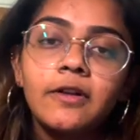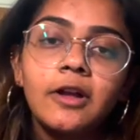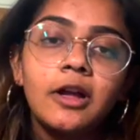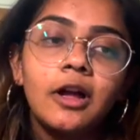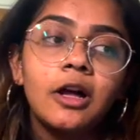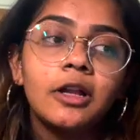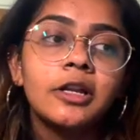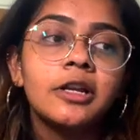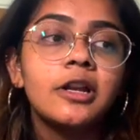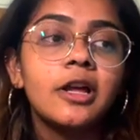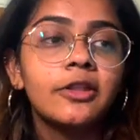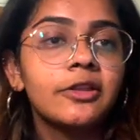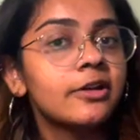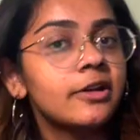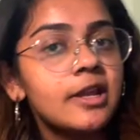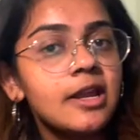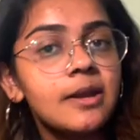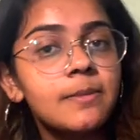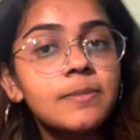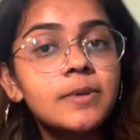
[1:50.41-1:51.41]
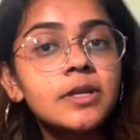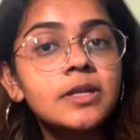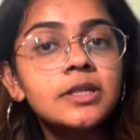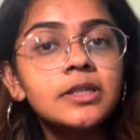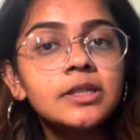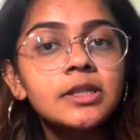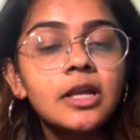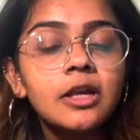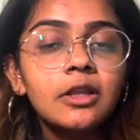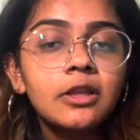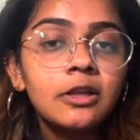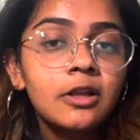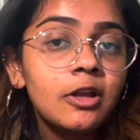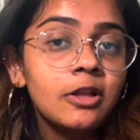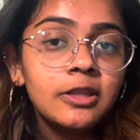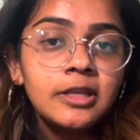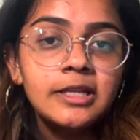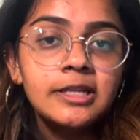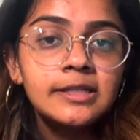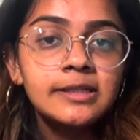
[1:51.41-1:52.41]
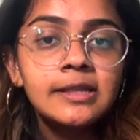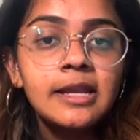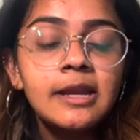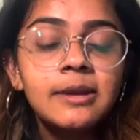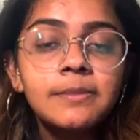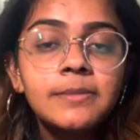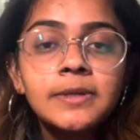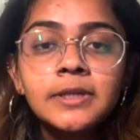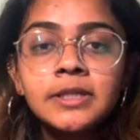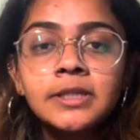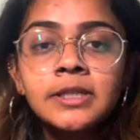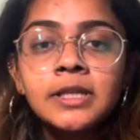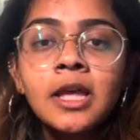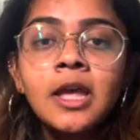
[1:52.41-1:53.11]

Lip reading: on another campus, I'll call the East Campus,